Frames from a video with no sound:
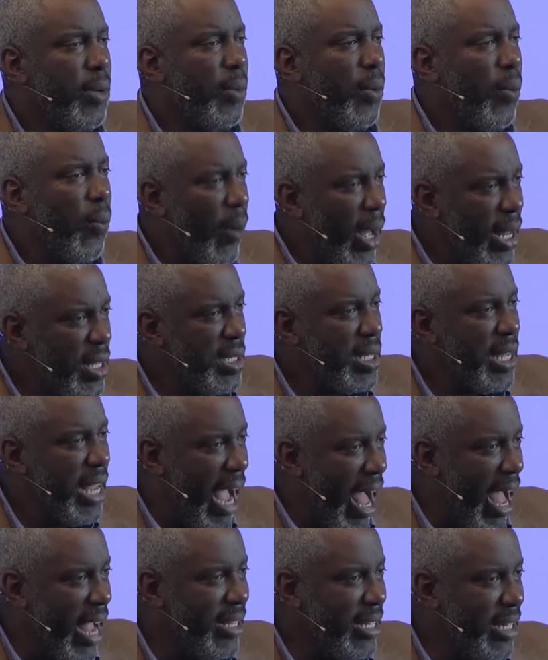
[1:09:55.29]
Well, what's
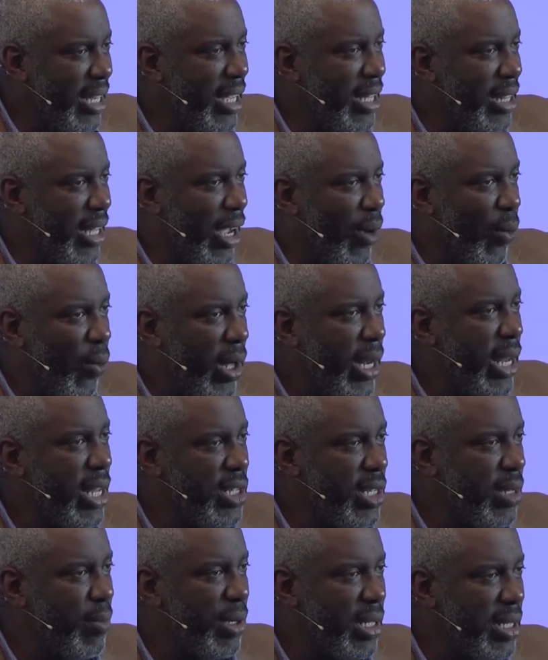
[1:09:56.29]
the idea there? What
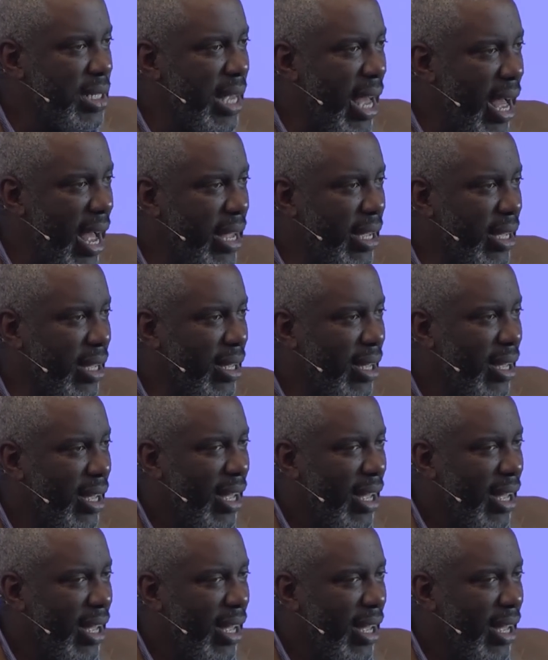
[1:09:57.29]
is the Messiah?